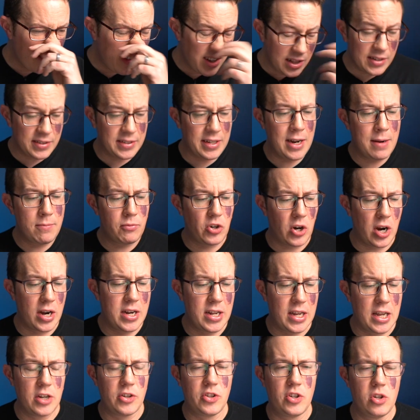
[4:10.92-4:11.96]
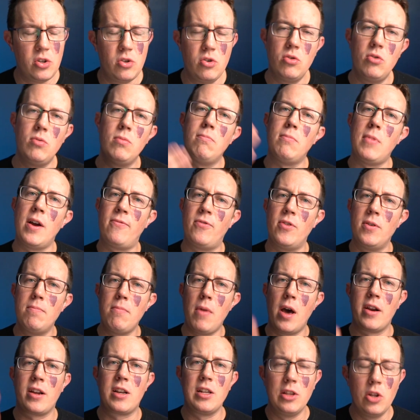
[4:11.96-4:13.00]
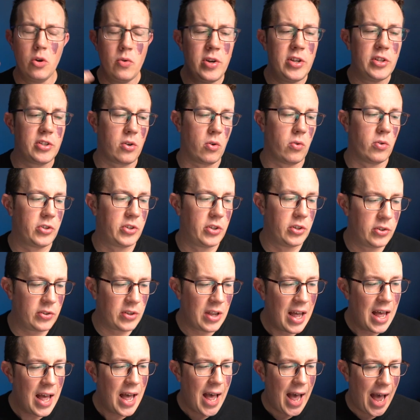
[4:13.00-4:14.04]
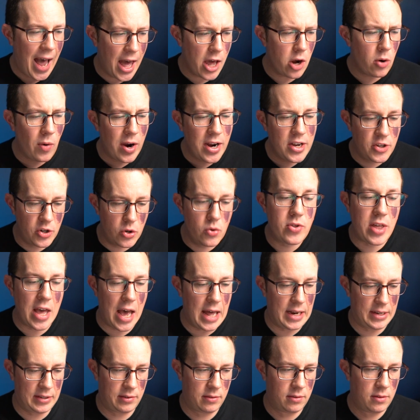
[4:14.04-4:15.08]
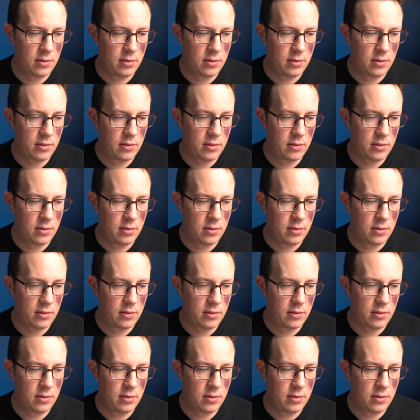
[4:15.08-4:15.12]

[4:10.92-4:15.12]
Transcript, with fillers: But let's say I'm trying to get to my friend Monica Louis' courses. How do I do that?